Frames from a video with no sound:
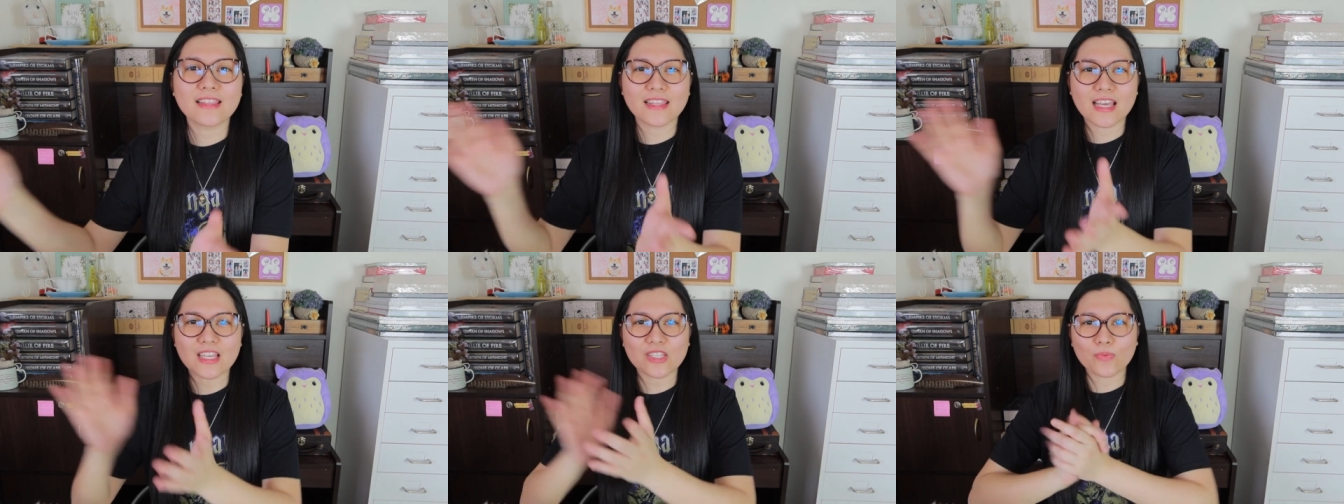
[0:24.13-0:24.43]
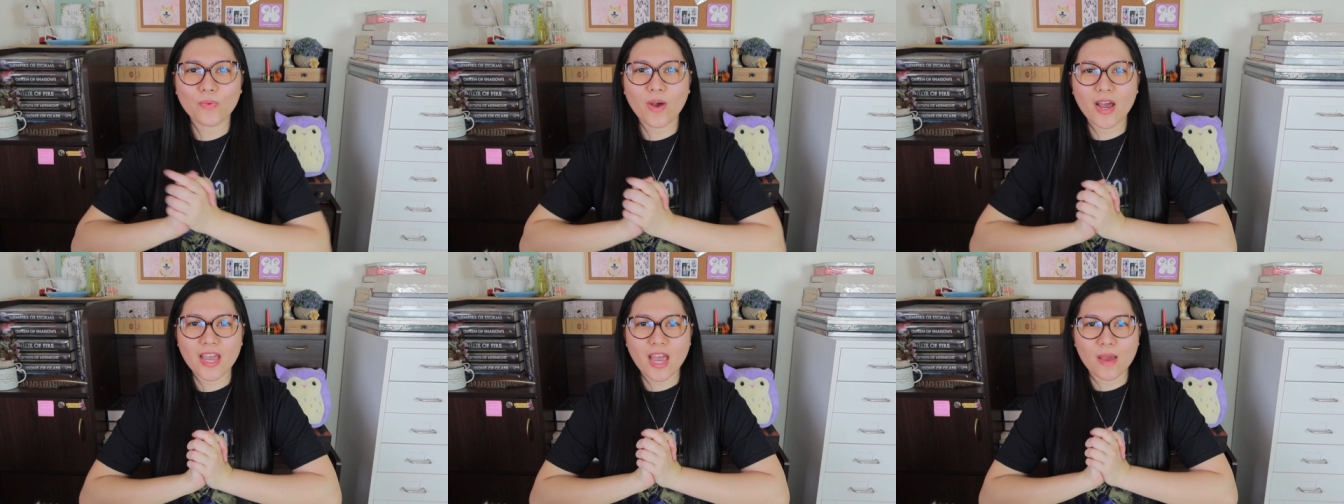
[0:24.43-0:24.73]

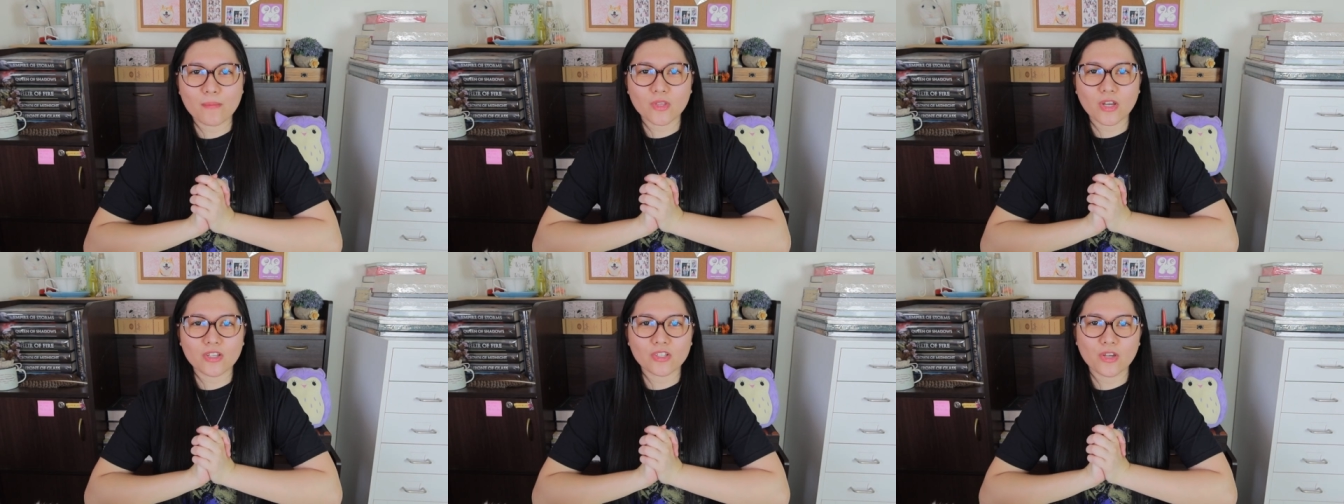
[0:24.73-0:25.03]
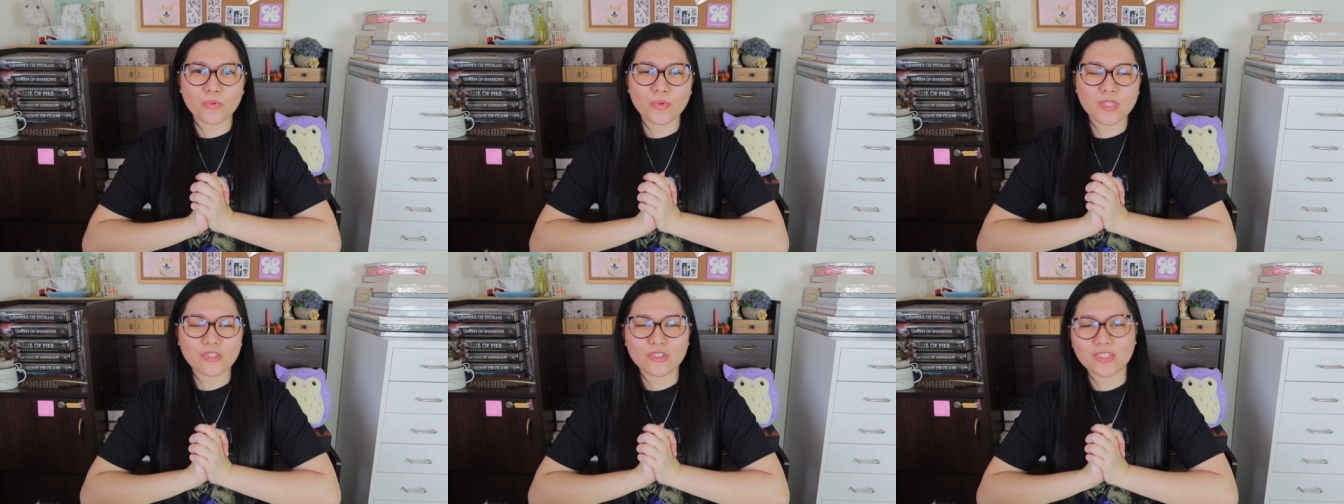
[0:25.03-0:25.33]
That's why I'm
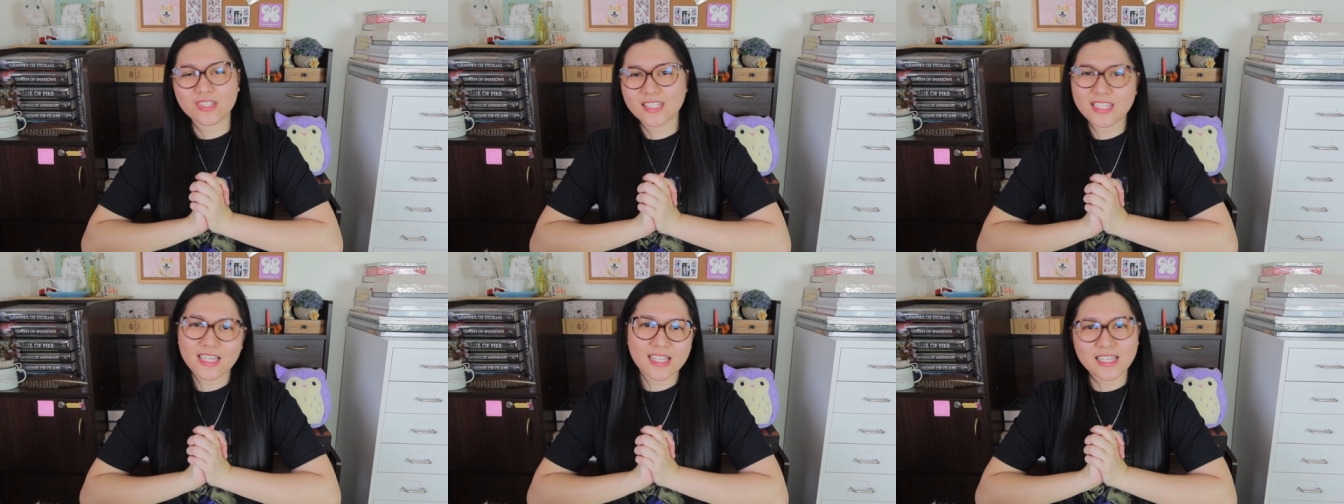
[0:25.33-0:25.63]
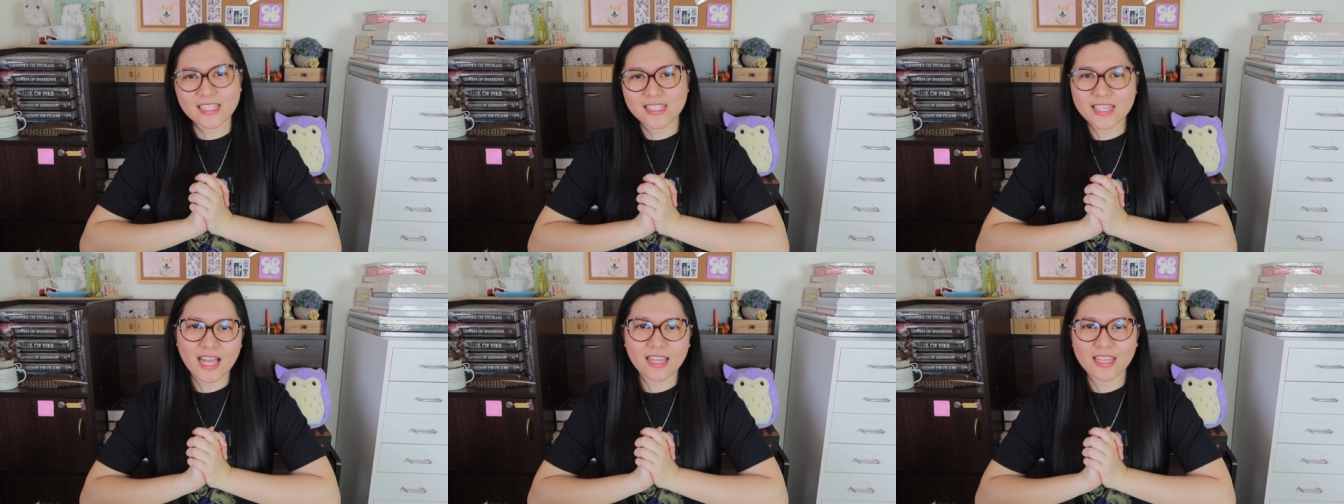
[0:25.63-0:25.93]
not going to
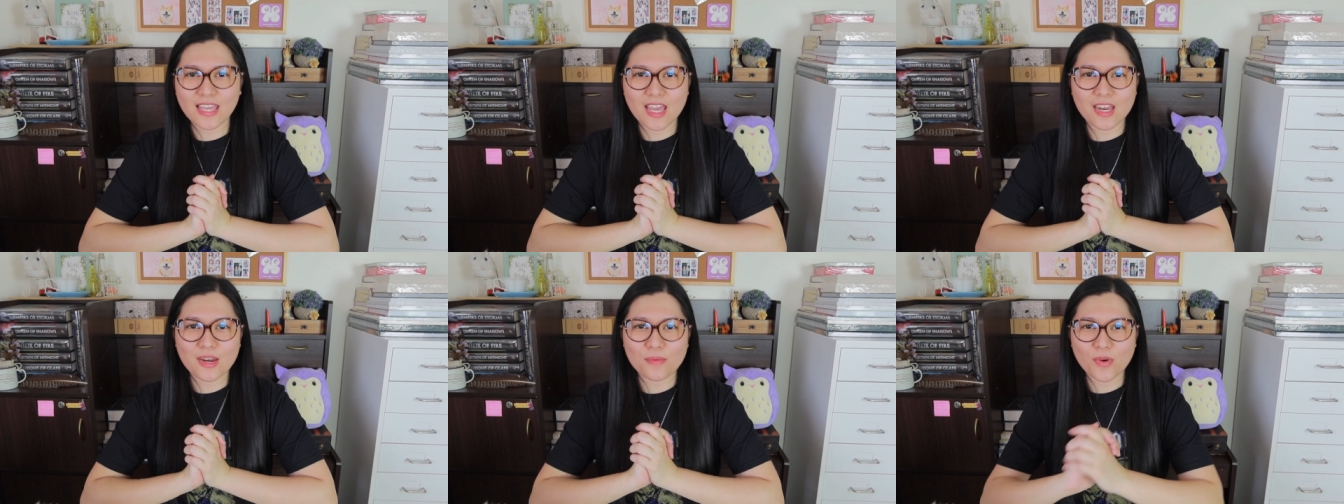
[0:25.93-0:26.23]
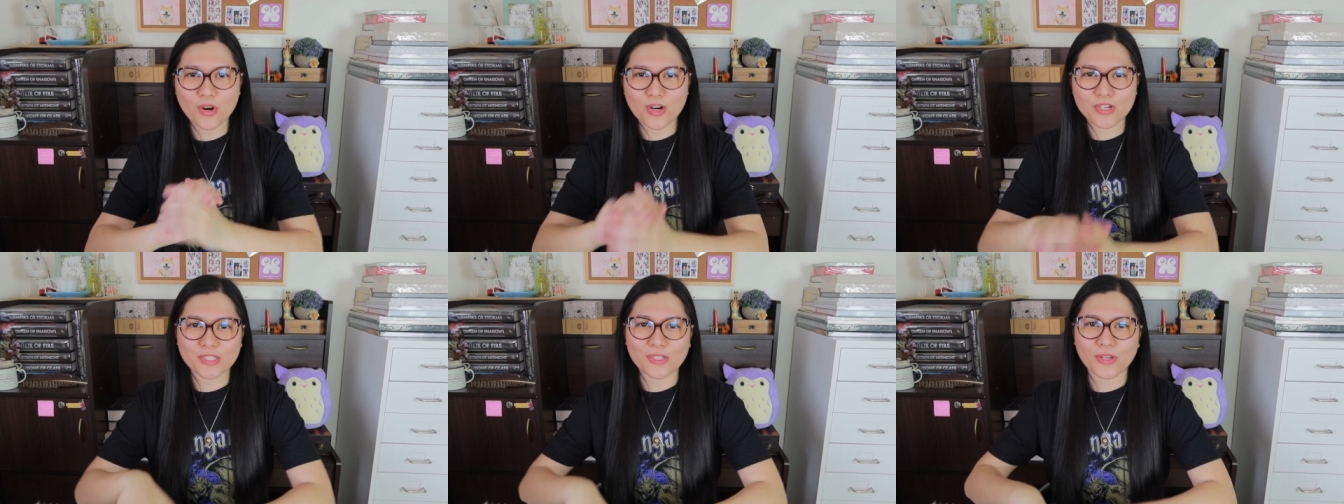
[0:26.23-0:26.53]
dilly-dally
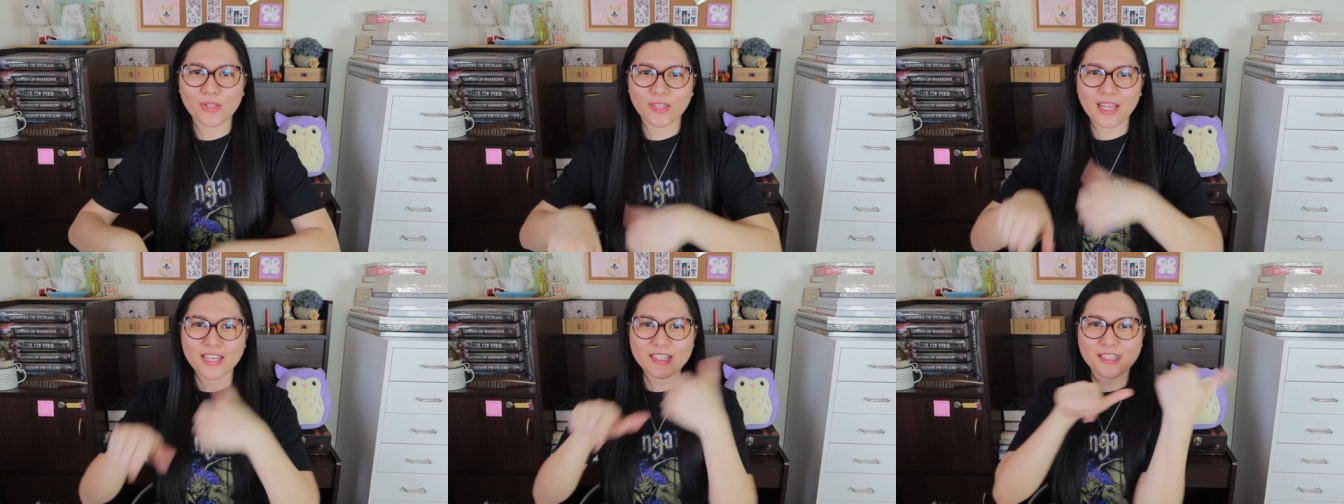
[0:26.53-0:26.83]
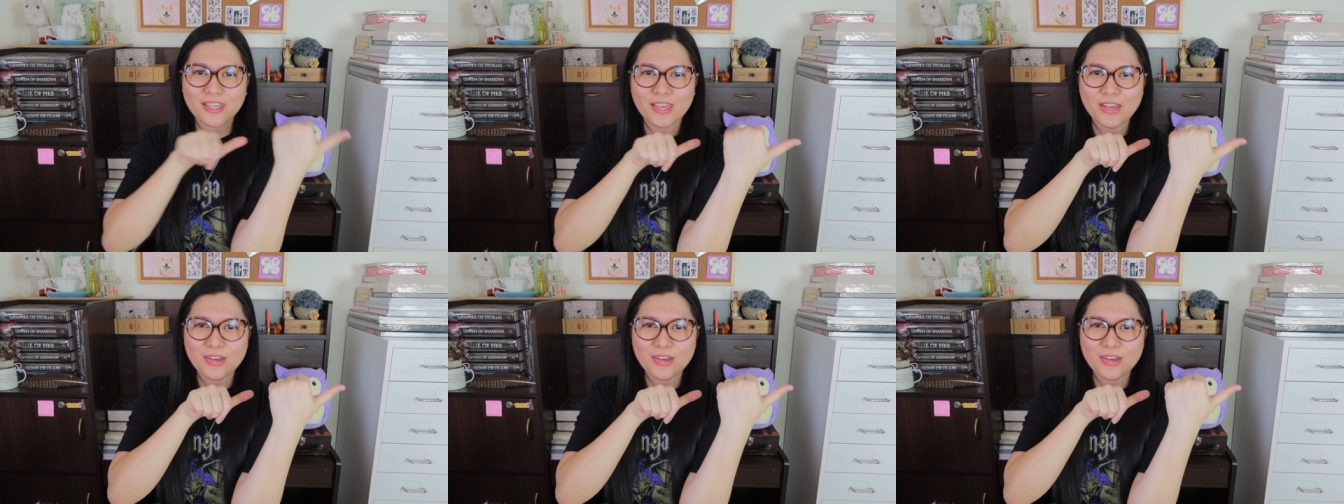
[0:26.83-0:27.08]
anymore, so let's